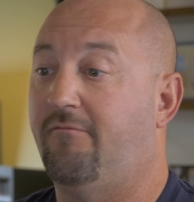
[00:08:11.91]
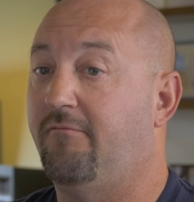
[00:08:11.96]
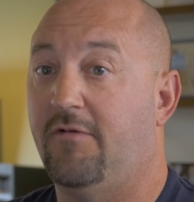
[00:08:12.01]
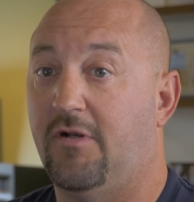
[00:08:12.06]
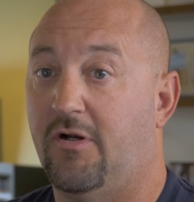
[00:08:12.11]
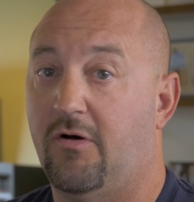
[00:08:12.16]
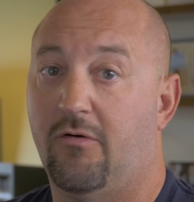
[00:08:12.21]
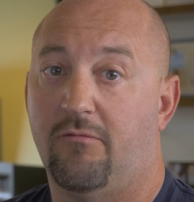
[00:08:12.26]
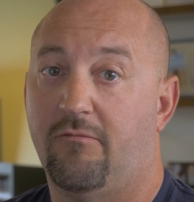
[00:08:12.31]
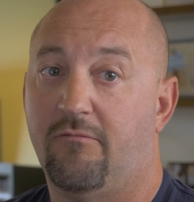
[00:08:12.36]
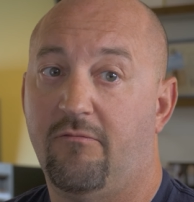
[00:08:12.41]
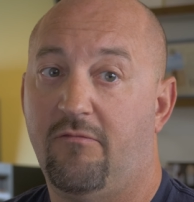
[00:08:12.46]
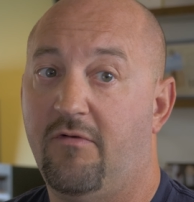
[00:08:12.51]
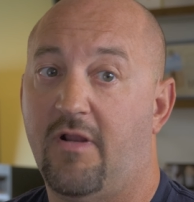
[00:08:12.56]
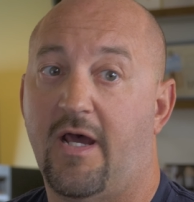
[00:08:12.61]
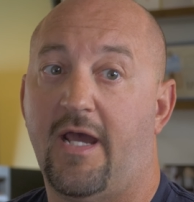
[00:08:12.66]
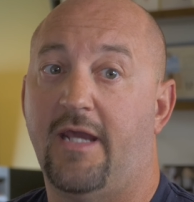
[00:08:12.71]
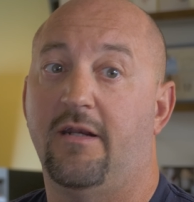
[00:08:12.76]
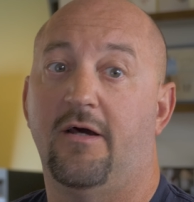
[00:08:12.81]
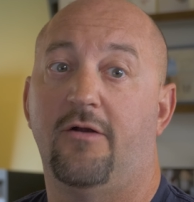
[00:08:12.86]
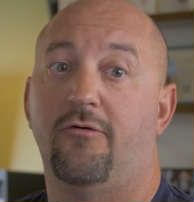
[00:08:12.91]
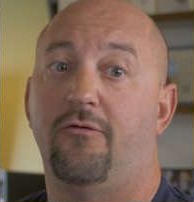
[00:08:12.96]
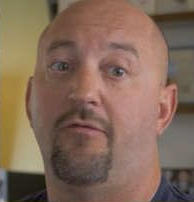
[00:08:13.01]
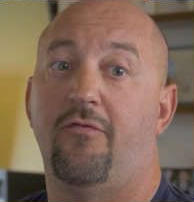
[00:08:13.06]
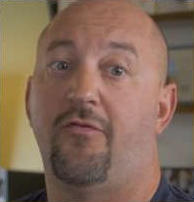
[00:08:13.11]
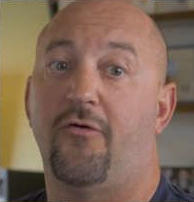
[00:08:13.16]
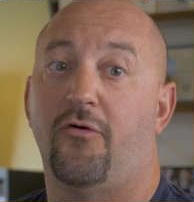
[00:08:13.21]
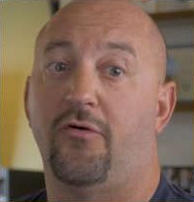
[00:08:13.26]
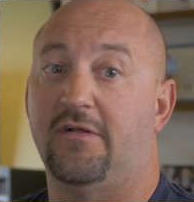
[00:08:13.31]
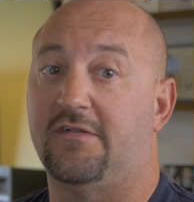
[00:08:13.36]

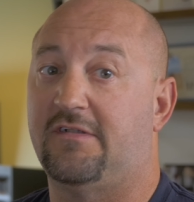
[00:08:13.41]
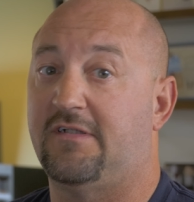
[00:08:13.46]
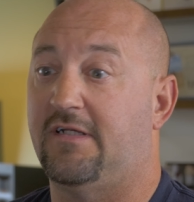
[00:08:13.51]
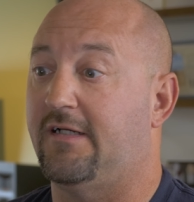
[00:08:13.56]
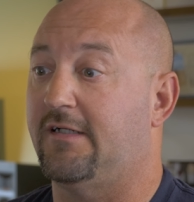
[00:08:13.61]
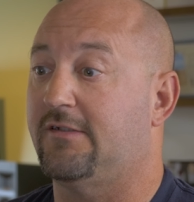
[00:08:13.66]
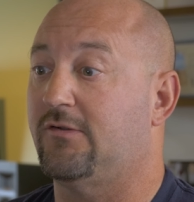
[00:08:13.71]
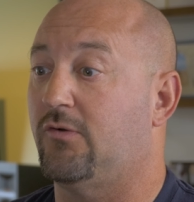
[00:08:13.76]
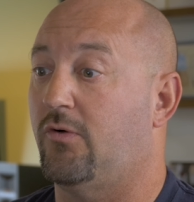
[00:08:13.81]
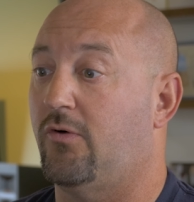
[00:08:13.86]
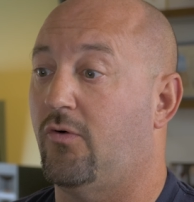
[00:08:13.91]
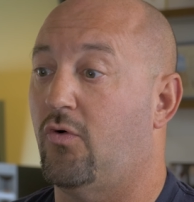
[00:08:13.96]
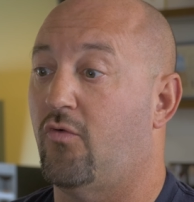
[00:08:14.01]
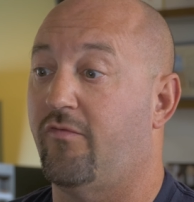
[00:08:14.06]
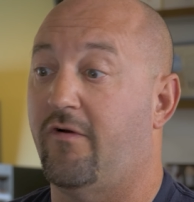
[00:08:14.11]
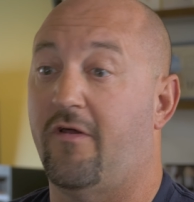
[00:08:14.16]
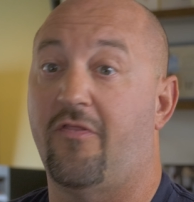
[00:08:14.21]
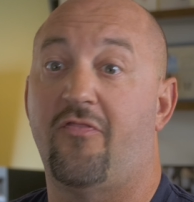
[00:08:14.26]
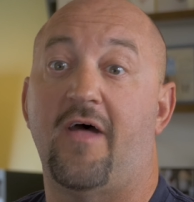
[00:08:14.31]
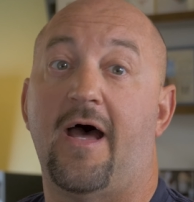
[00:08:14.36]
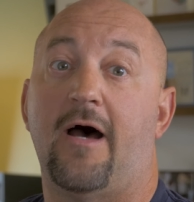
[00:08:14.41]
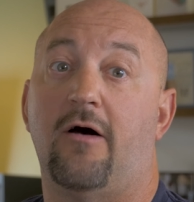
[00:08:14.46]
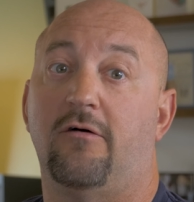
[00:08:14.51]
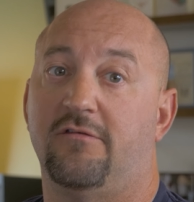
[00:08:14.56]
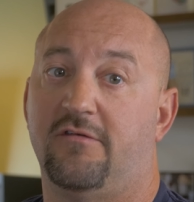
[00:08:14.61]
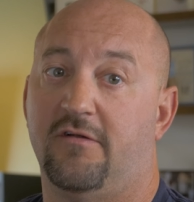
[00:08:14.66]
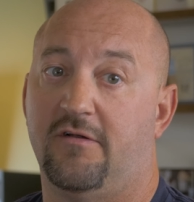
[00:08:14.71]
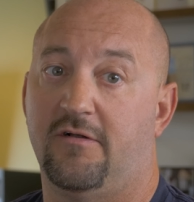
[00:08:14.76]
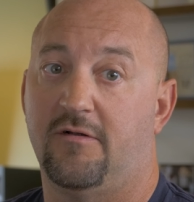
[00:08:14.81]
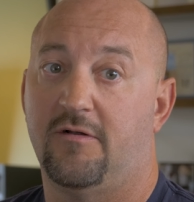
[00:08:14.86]
936 or over
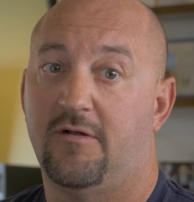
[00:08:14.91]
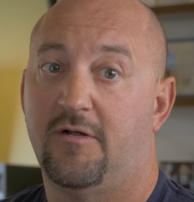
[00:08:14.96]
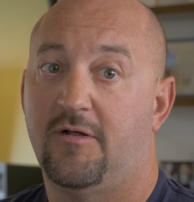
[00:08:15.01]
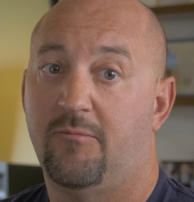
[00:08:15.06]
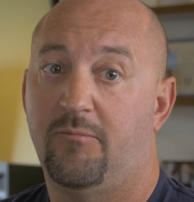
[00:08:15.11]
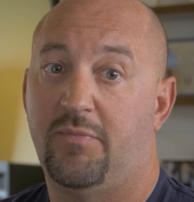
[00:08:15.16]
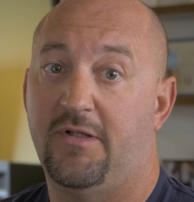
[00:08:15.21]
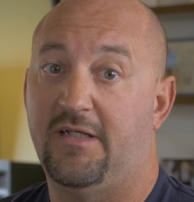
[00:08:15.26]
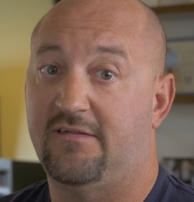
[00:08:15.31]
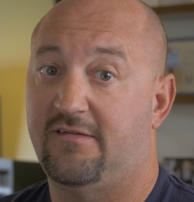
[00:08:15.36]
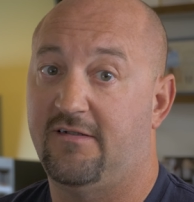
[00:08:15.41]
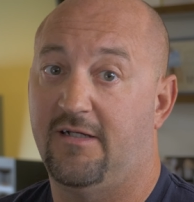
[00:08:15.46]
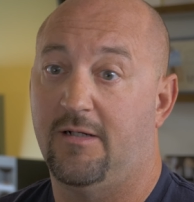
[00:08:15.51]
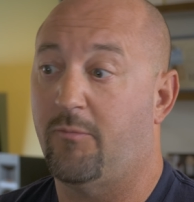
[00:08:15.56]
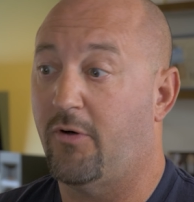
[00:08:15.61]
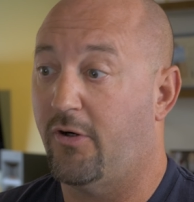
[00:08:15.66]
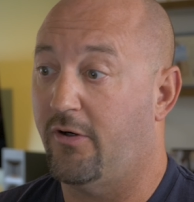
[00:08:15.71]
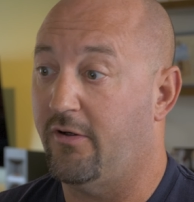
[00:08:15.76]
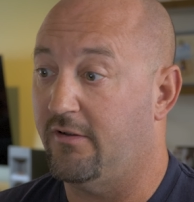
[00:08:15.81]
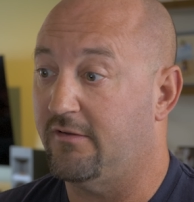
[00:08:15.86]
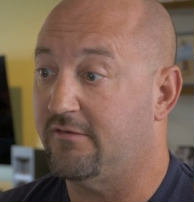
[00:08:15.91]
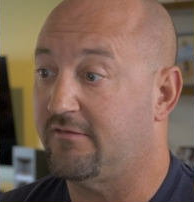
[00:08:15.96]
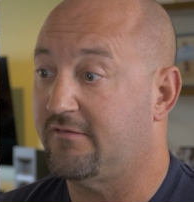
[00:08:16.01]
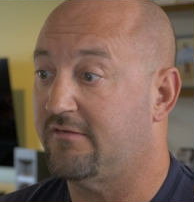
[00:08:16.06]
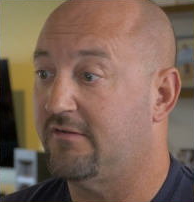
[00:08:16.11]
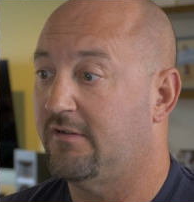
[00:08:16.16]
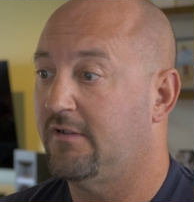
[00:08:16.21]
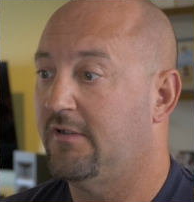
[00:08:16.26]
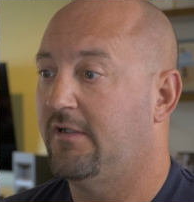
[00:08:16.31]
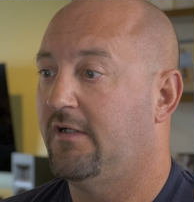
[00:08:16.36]
1,000 PCM
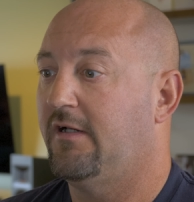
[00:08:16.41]
hertz.